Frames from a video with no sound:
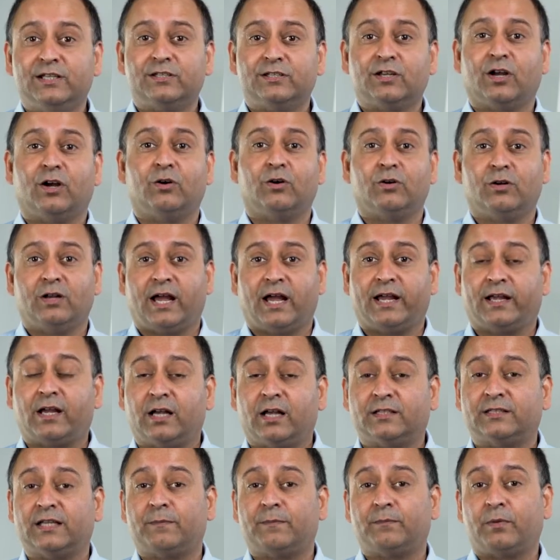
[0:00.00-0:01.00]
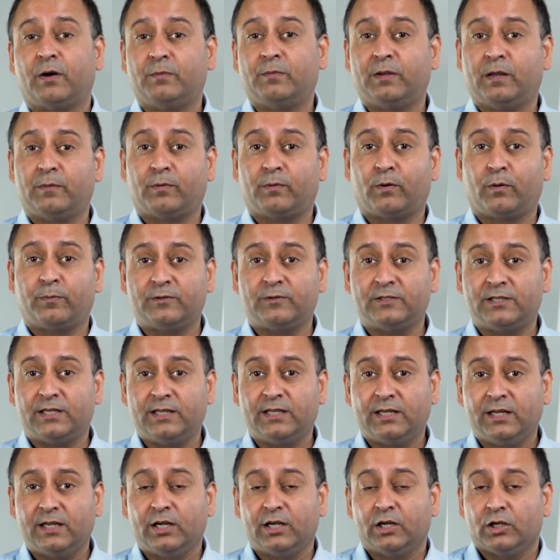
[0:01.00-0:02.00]
So, like us at Premier
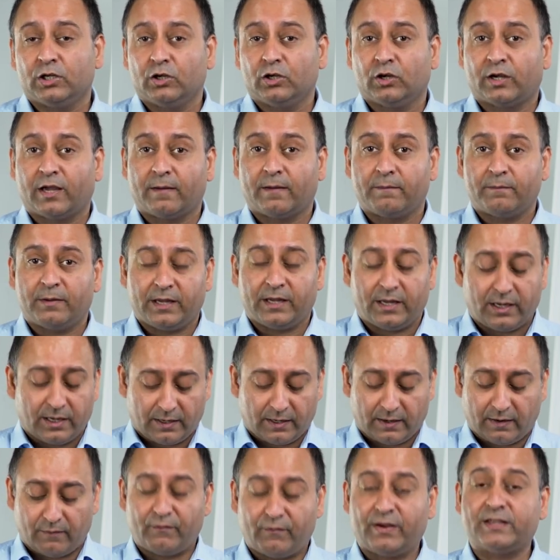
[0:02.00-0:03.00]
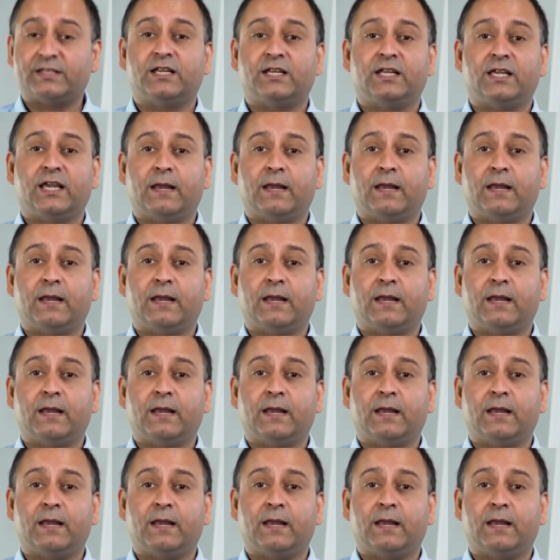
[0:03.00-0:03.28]
Property, you can be investing